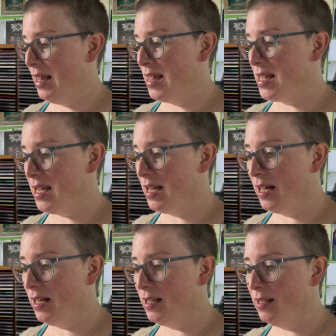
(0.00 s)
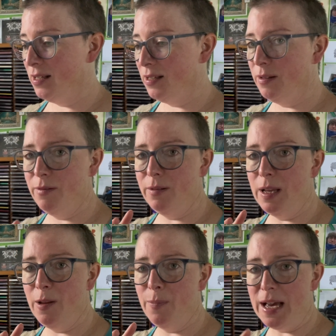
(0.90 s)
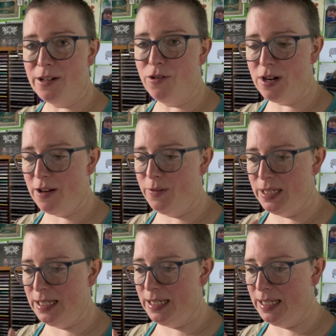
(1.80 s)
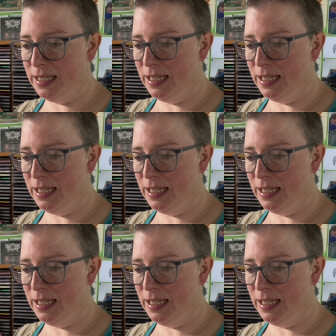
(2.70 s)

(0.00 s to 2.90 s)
that they had pattern drafted,